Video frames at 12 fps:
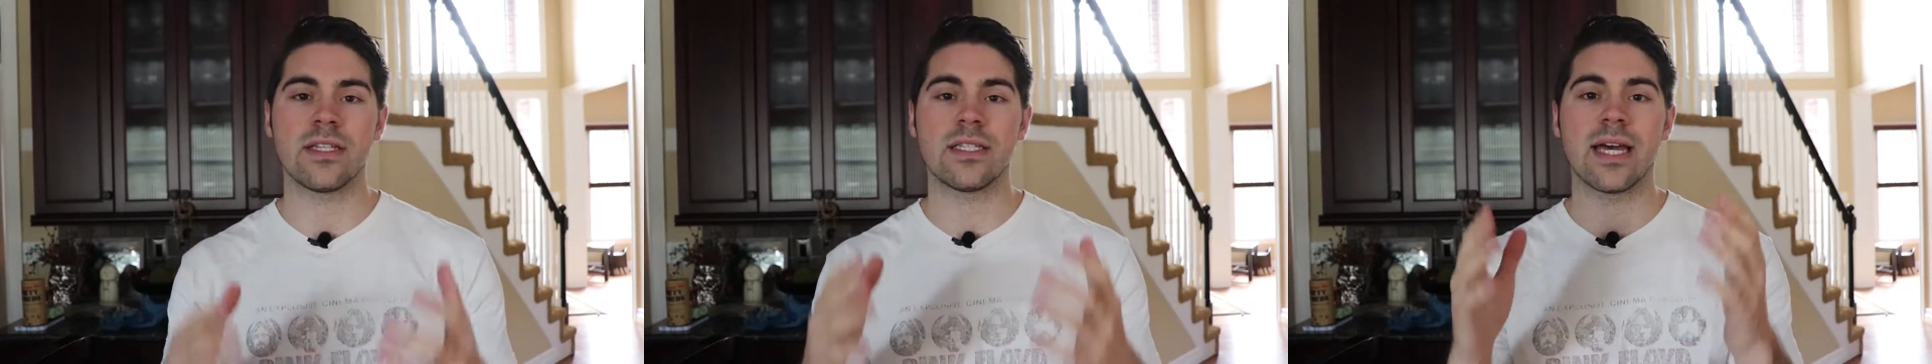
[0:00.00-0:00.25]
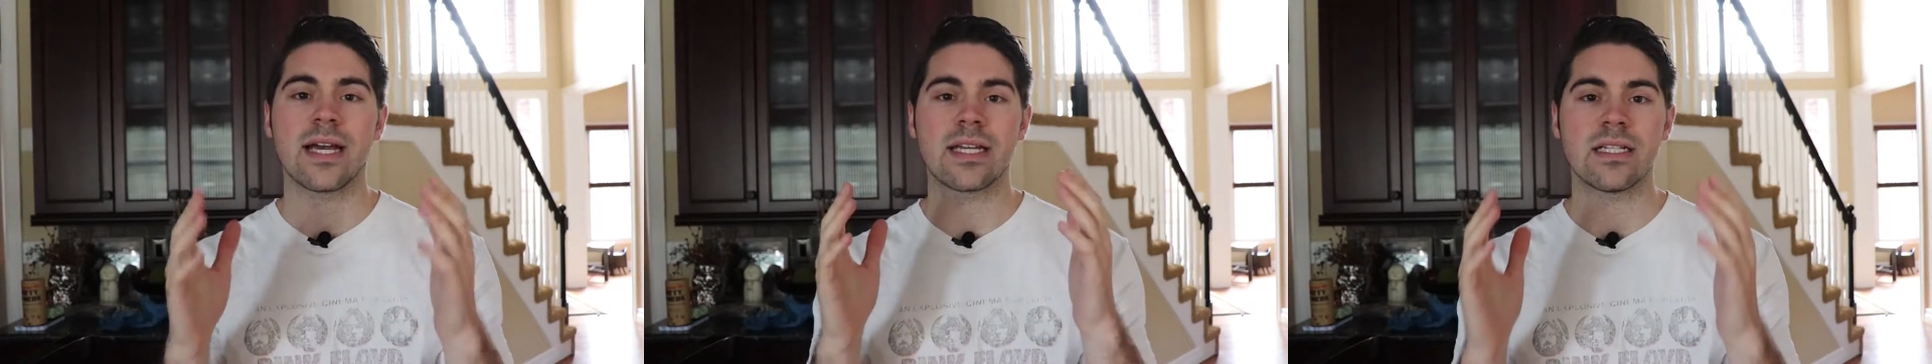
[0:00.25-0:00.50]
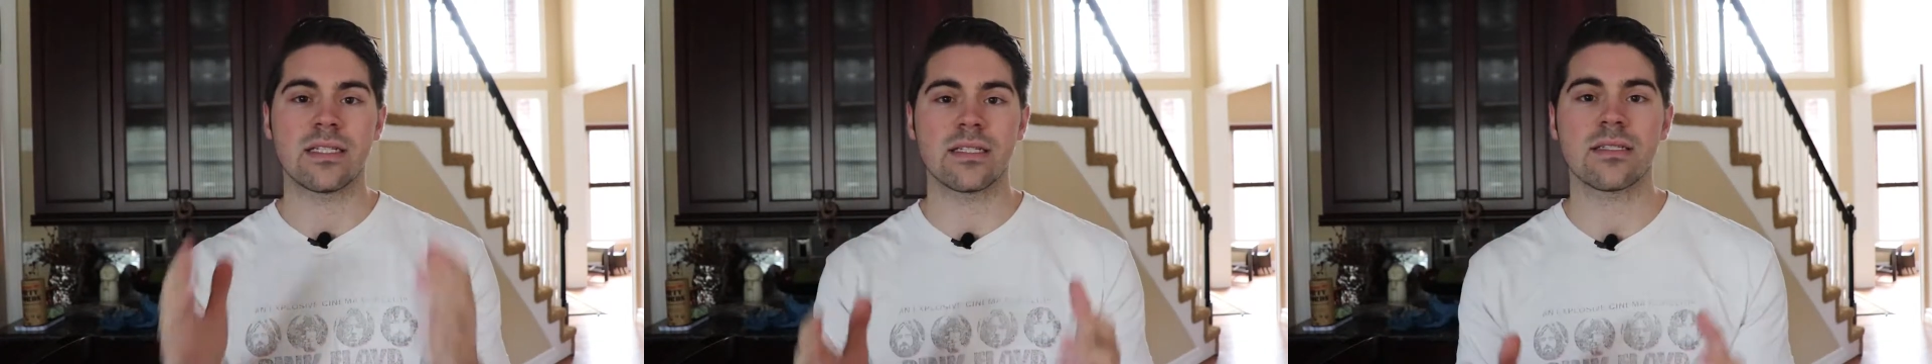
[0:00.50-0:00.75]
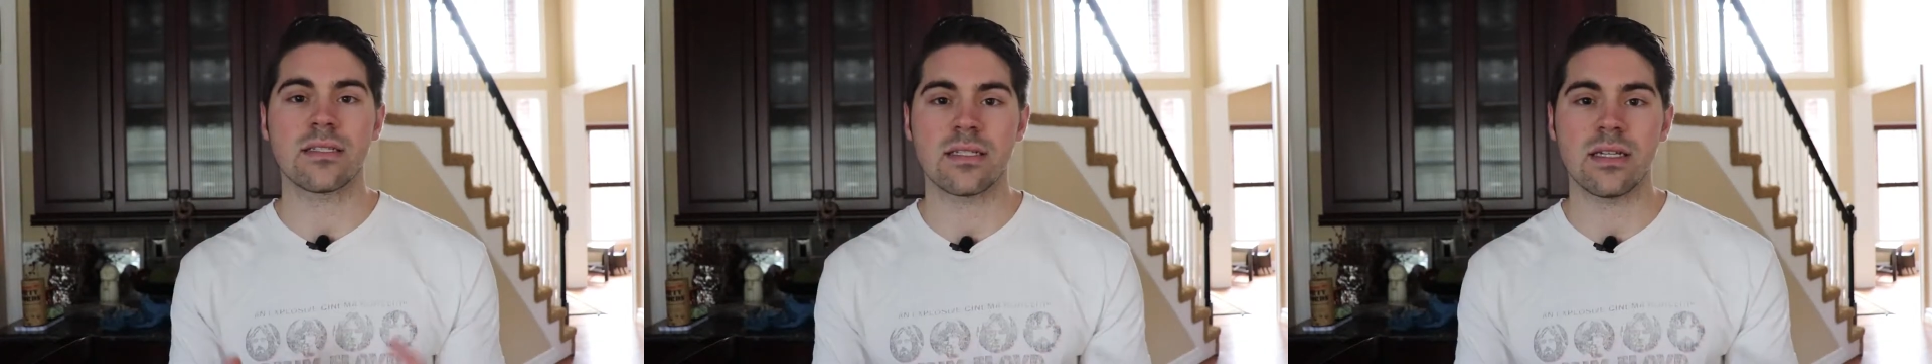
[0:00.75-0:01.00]
is that
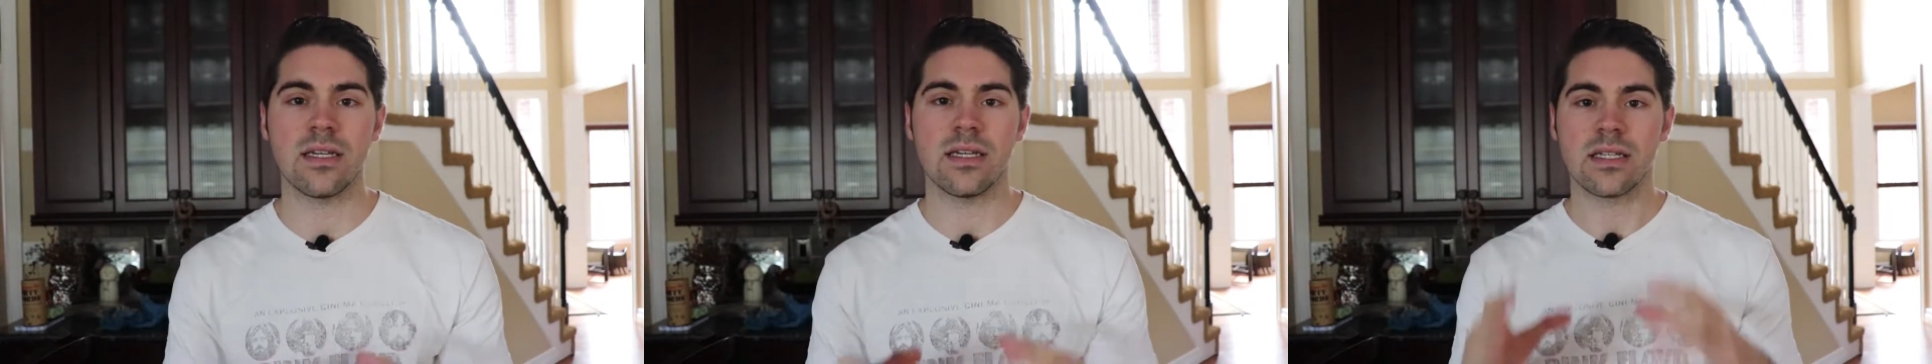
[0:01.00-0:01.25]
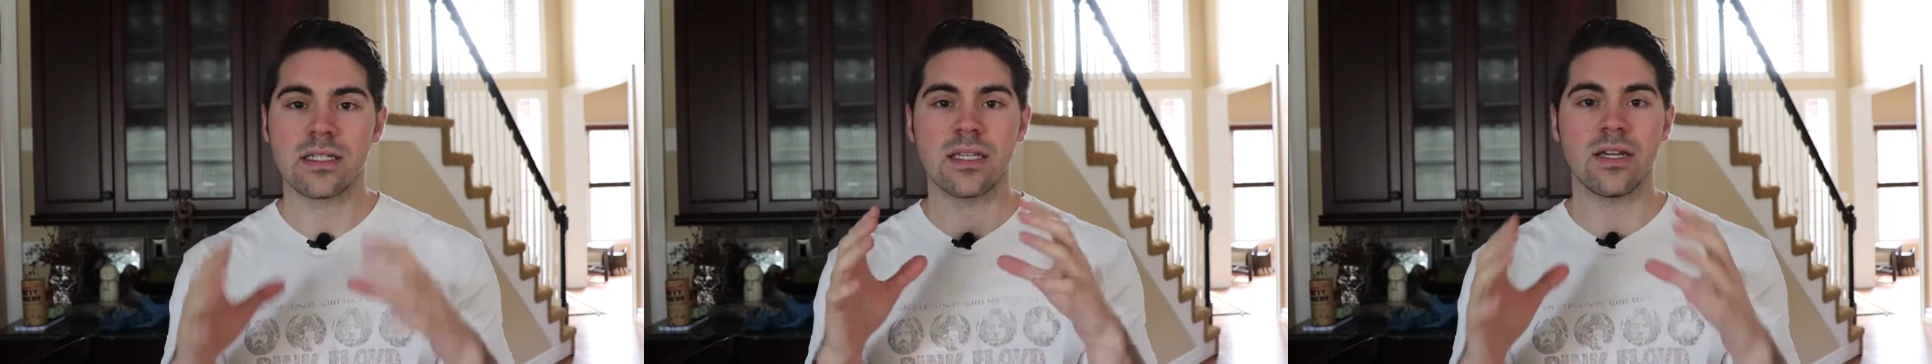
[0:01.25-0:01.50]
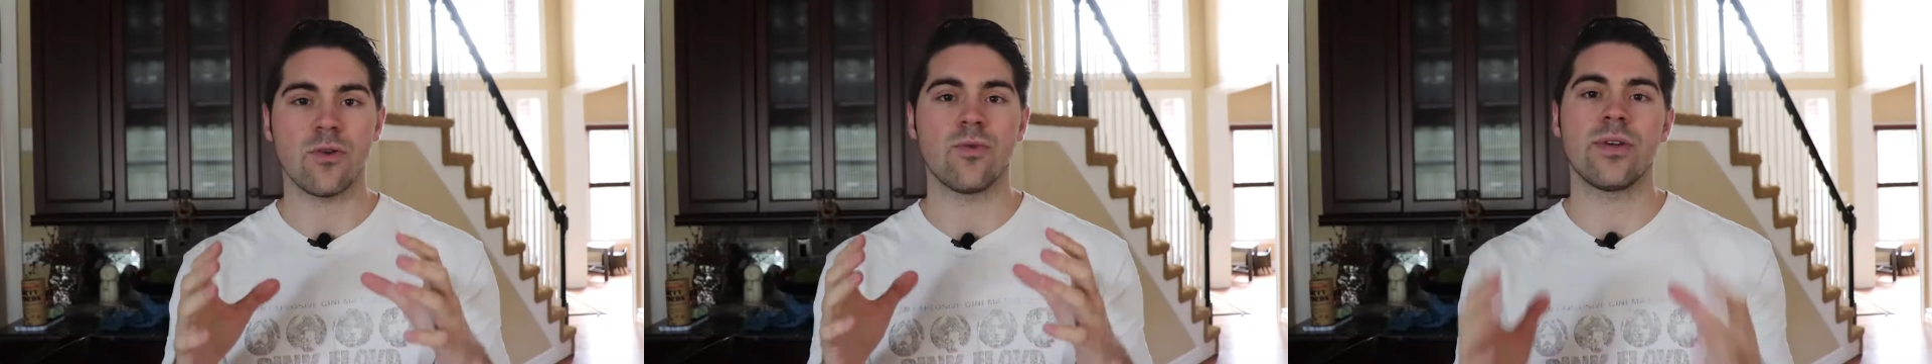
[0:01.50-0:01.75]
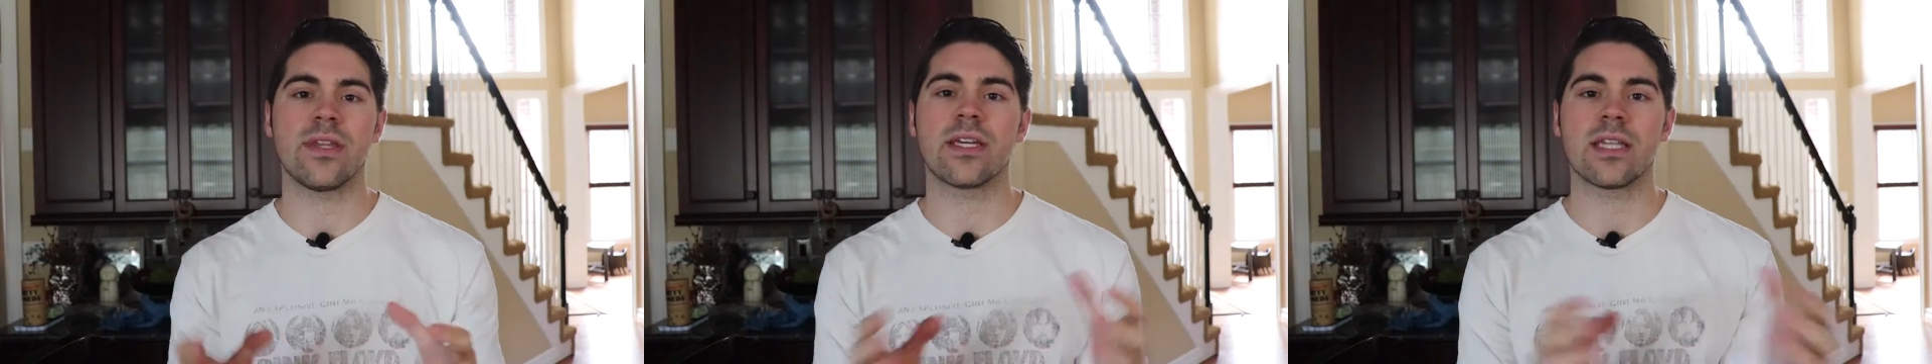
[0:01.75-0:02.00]
consistency is the
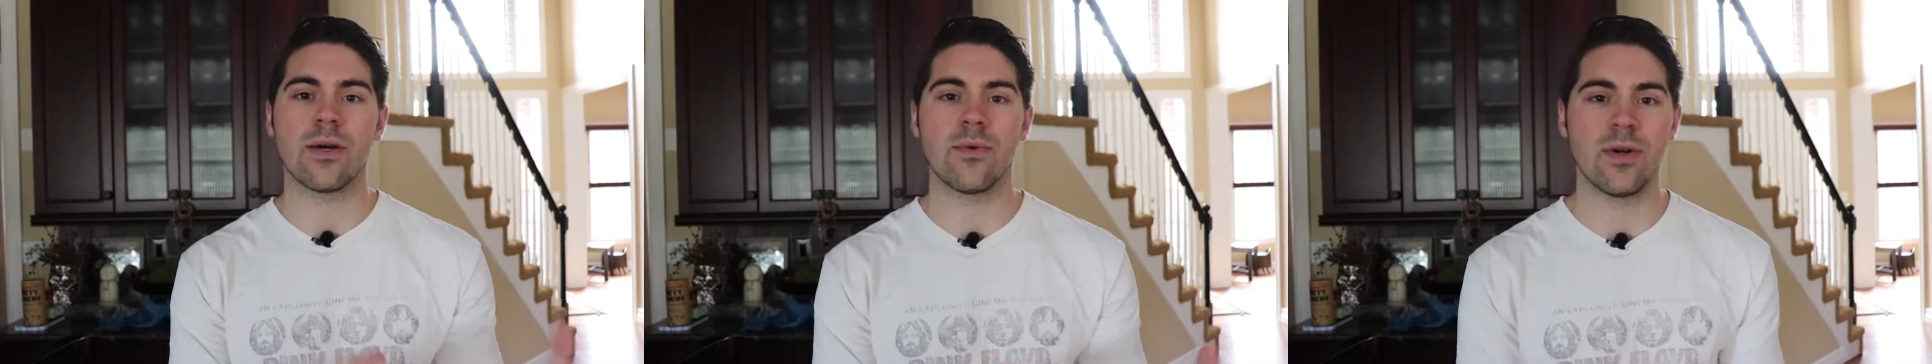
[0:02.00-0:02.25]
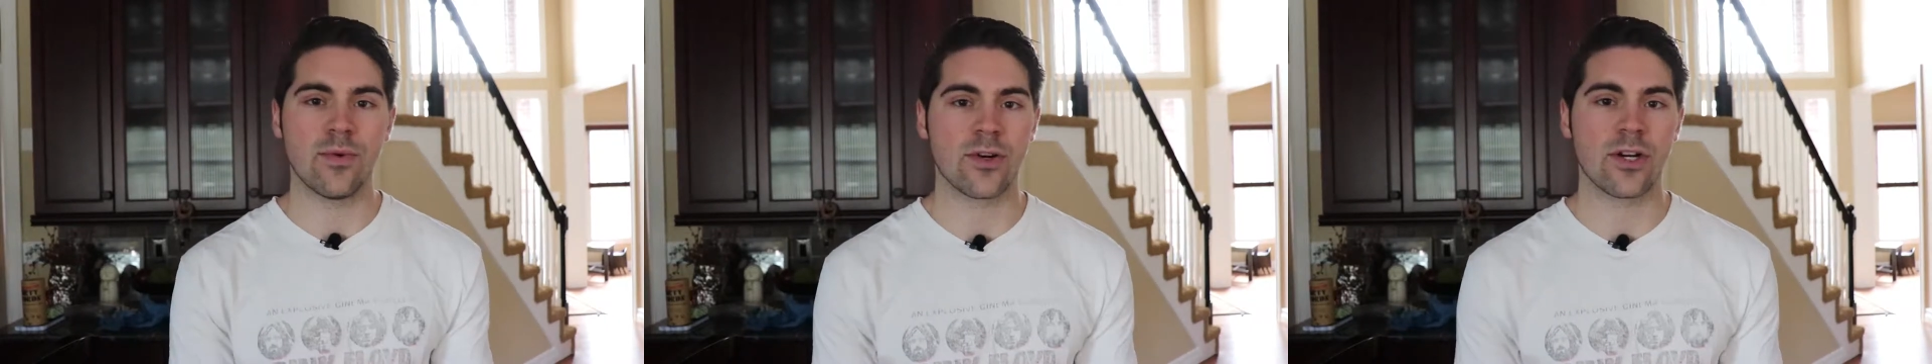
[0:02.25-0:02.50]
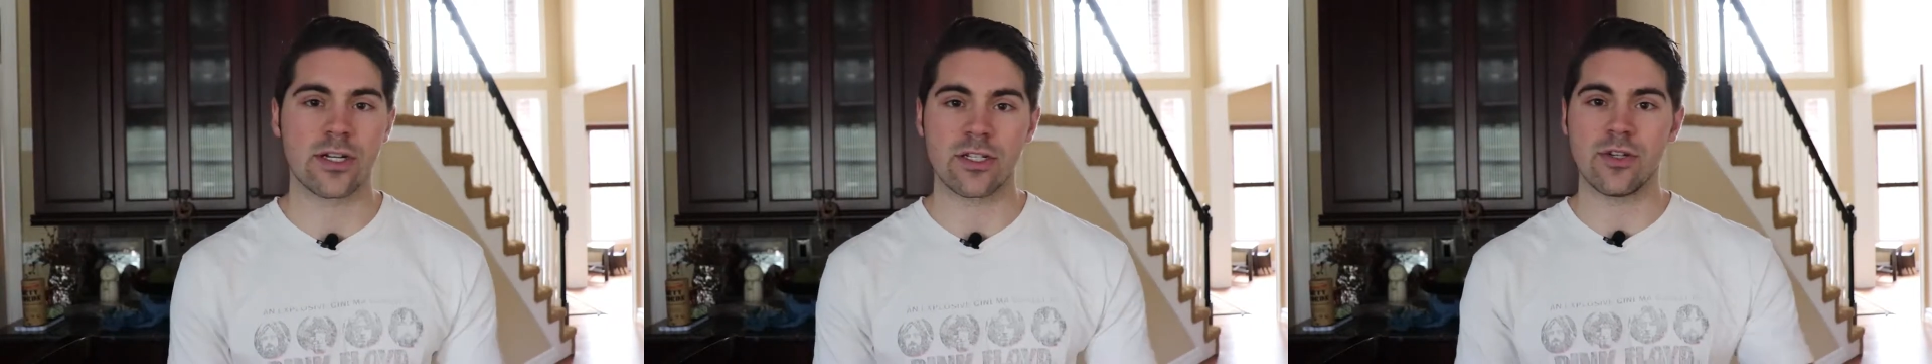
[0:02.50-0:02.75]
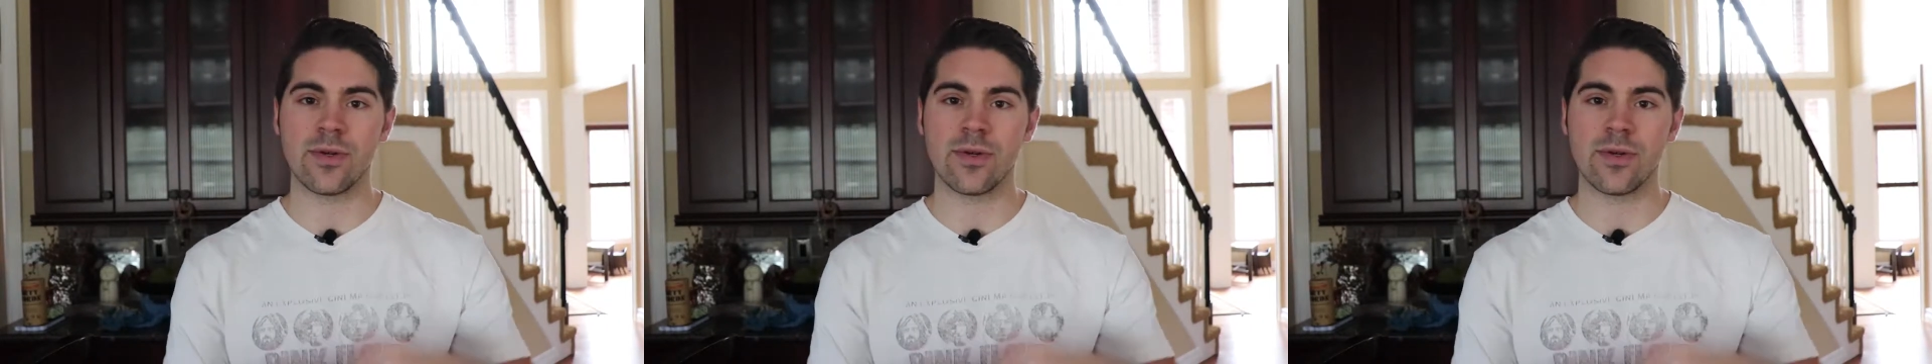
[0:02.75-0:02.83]
only thing that will work.